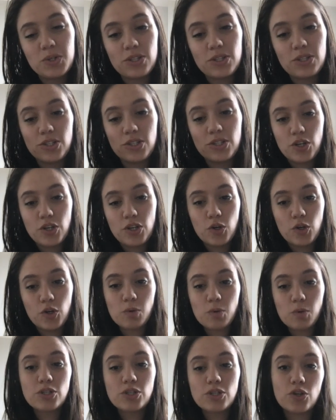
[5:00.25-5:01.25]

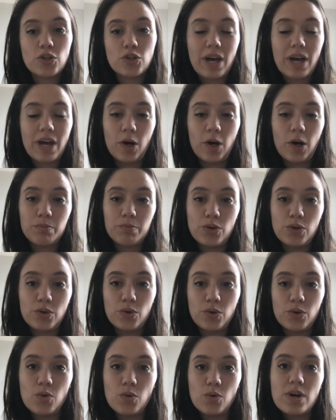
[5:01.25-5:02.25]
Zoom to help
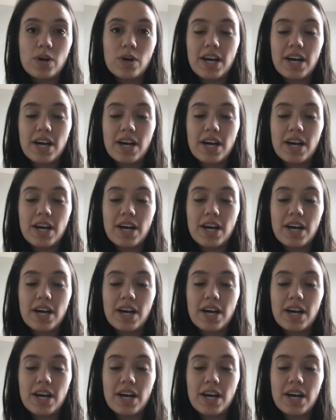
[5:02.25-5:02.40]
you